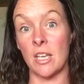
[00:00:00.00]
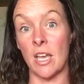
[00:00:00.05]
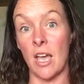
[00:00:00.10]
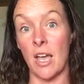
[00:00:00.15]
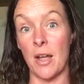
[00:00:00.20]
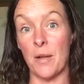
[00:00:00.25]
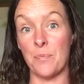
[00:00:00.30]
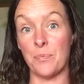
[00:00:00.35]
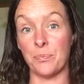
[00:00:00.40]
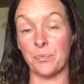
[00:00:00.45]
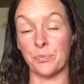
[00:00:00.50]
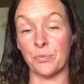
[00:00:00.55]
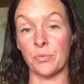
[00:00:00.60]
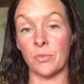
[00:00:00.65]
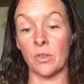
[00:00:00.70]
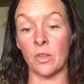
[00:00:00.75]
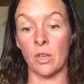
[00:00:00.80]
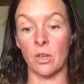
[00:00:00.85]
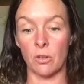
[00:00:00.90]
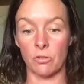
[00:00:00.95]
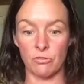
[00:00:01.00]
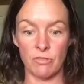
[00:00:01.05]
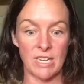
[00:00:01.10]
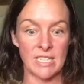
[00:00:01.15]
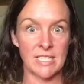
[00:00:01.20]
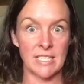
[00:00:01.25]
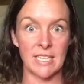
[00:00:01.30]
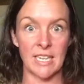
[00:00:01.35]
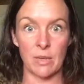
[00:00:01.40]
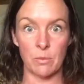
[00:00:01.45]

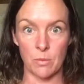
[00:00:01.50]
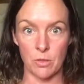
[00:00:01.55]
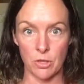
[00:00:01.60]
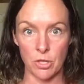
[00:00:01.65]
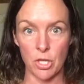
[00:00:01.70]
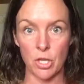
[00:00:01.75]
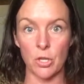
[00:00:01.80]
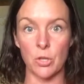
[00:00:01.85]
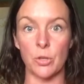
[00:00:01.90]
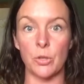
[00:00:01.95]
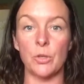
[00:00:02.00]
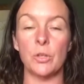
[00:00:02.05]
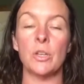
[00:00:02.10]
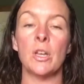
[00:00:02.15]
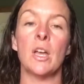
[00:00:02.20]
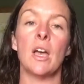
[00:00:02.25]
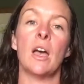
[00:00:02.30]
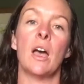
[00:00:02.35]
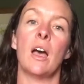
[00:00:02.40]
resonate with you,